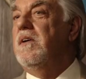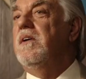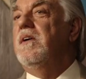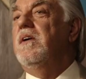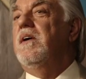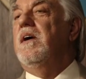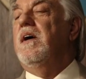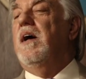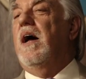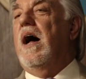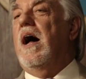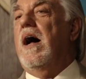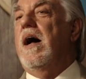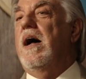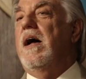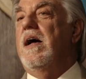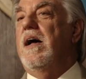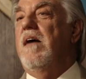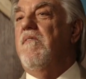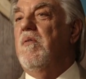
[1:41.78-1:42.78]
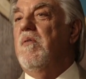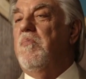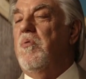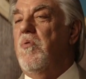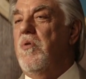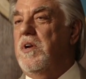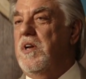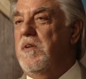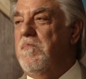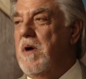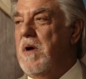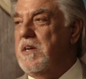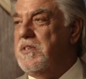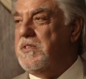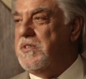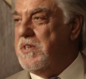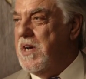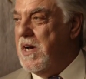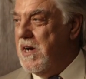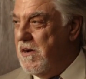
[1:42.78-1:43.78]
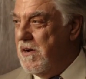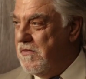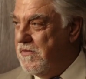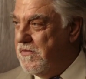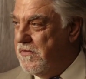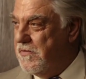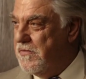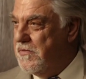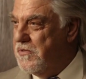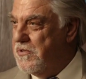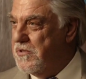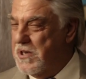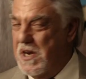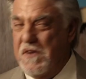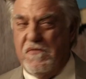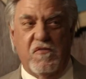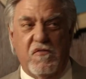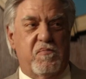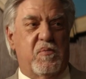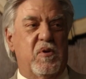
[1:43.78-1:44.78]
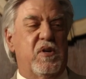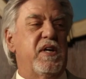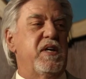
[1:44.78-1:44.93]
Teal, appoints himself as the new chief of police,